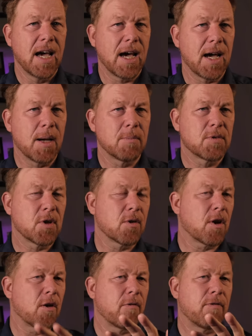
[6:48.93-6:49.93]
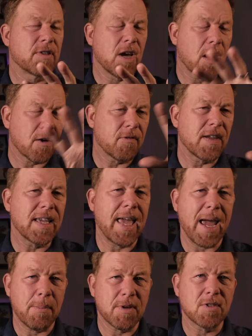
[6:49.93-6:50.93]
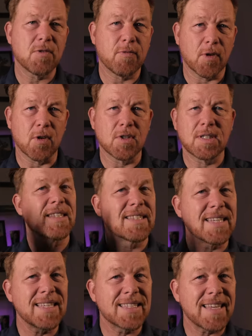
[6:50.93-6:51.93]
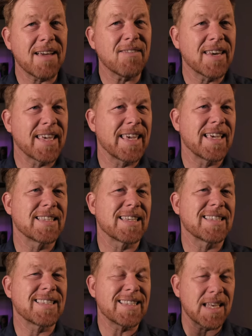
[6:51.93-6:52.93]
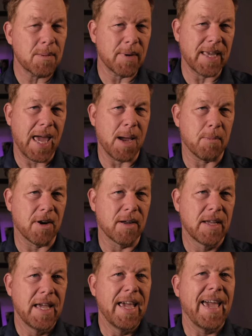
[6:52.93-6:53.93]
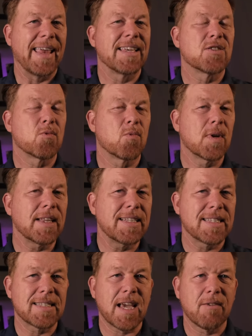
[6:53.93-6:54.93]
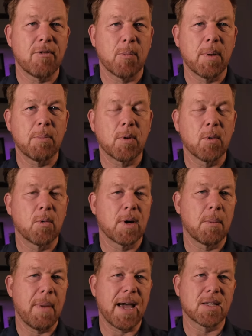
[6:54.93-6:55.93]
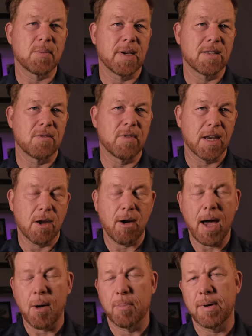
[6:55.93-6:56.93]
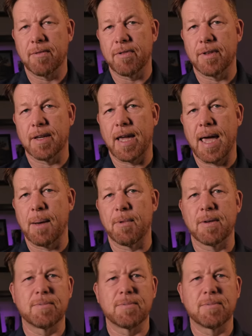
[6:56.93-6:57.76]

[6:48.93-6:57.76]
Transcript: Um, so there are photography cameras first. C seventy is a cinema camera, and it's really designed for people who wanna maximize video output for the camera.